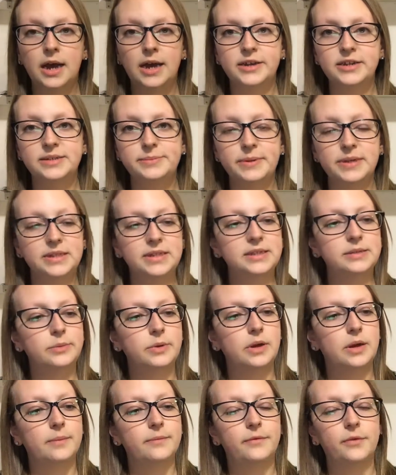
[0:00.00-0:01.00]
I just picked this
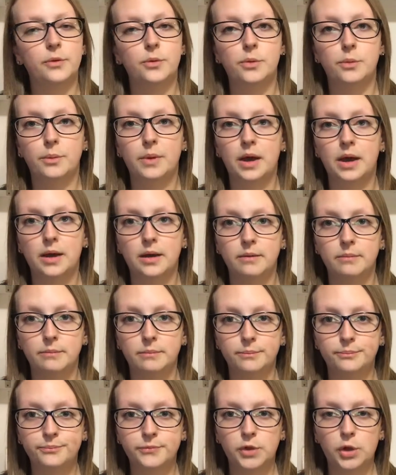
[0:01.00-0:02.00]
one up from
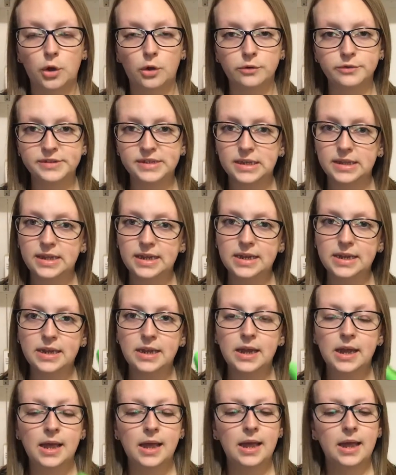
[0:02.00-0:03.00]
um, Coles, I
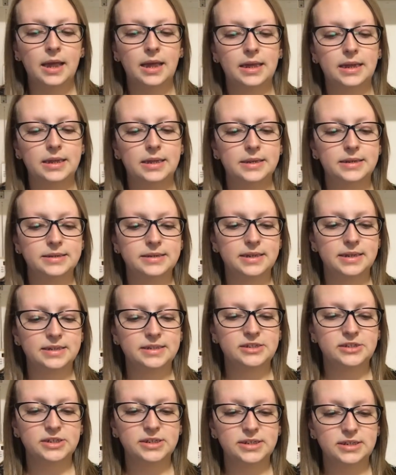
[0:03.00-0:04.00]
think and
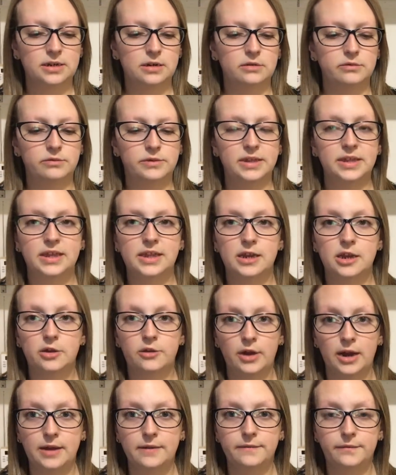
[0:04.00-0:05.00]
it's just a really
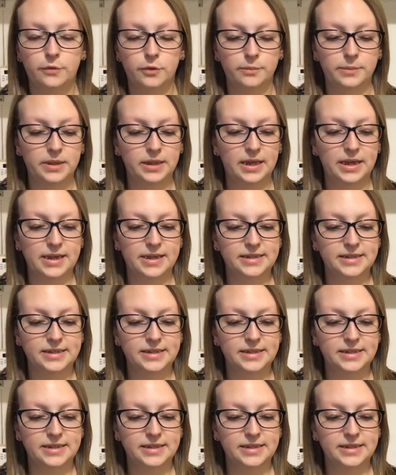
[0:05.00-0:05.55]
great formula.